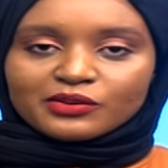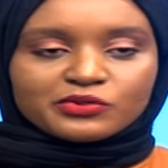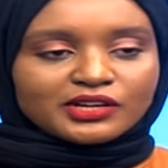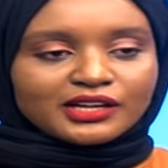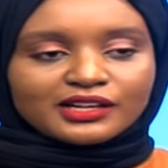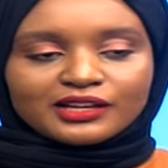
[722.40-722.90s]

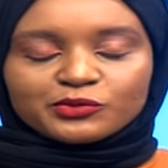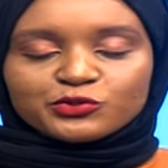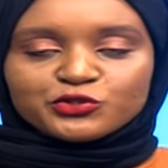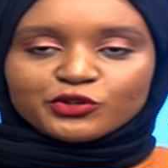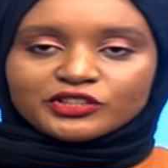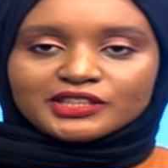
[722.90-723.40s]
ile
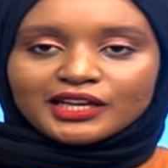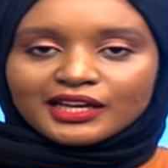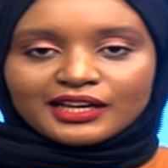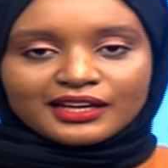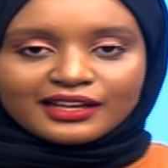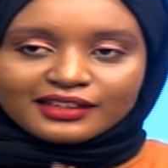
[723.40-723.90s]
kuchocha
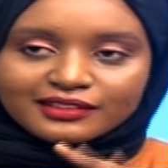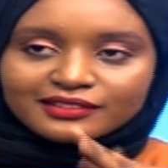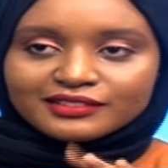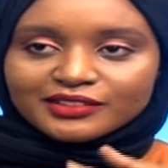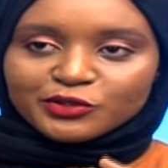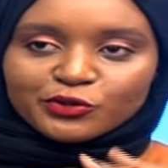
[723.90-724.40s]
ya,
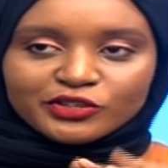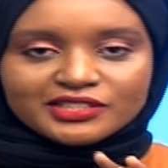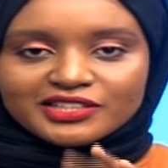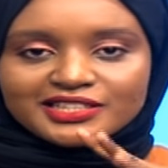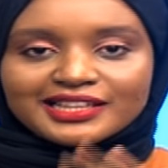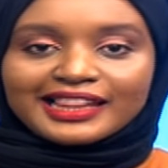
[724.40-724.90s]
you know, it's
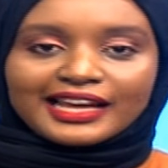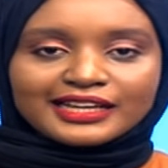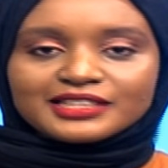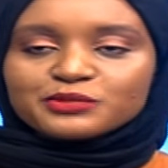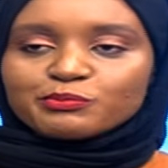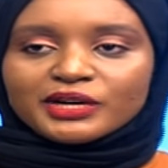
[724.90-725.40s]
just
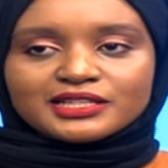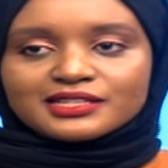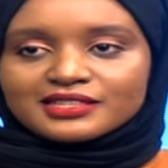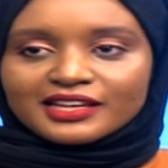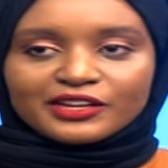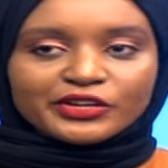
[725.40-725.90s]
light, but
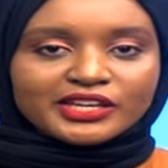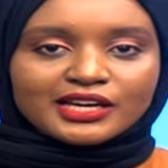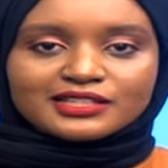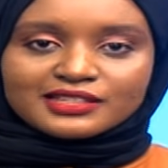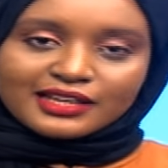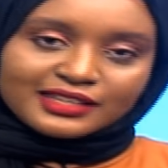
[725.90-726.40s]
sasa hiyo
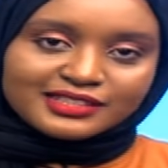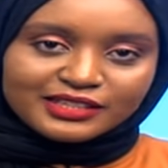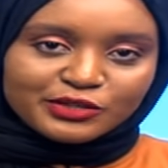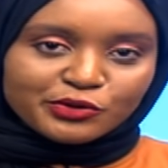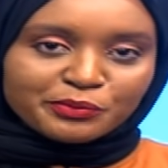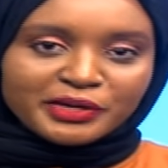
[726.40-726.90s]
ikianza
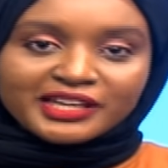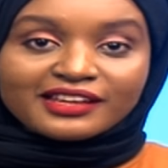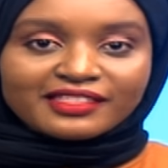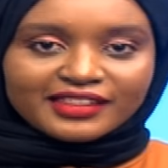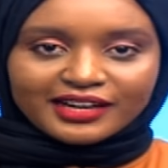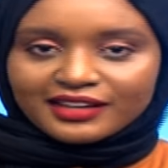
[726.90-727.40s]
ati, you are
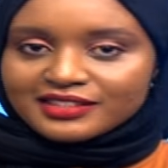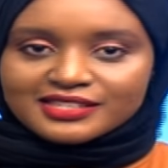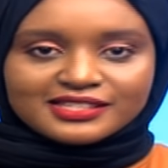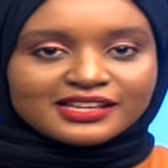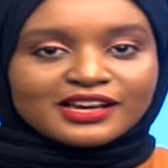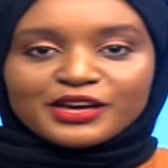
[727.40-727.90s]
making threats,
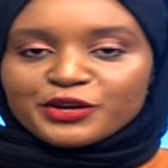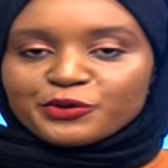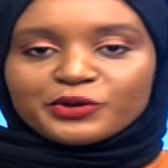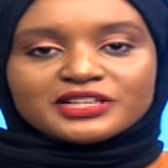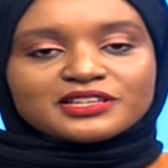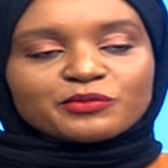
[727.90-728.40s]
you
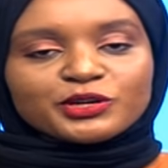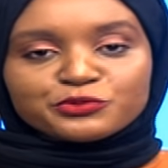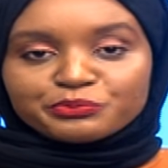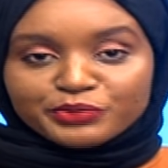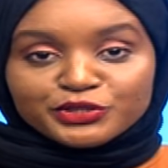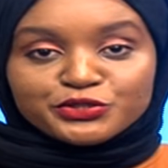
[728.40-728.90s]
want someone to
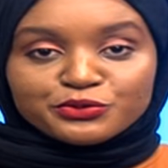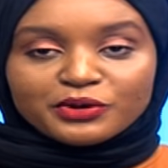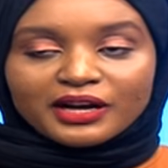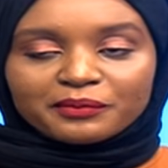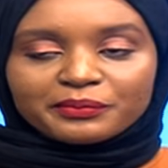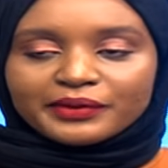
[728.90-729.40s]
beat you
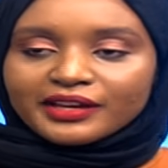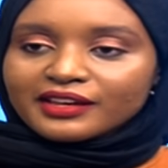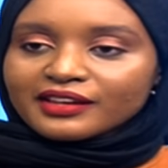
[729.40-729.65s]
up,